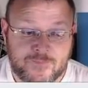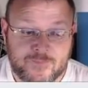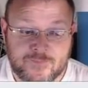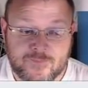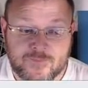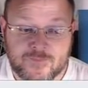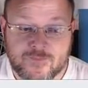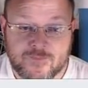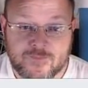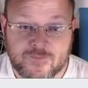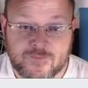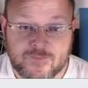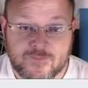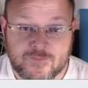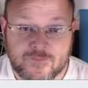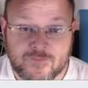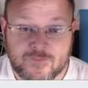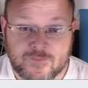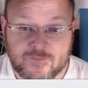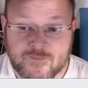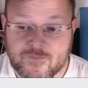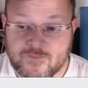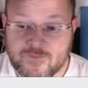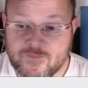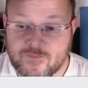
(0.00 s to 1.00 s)

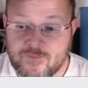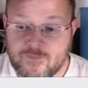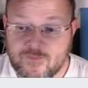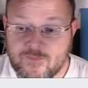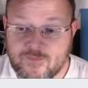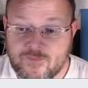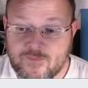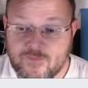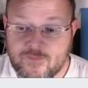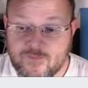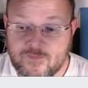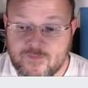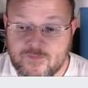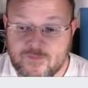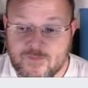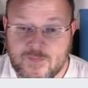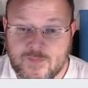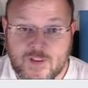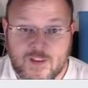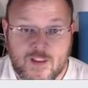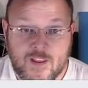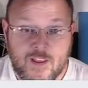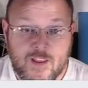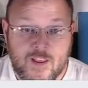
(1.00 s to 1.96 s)
(silence)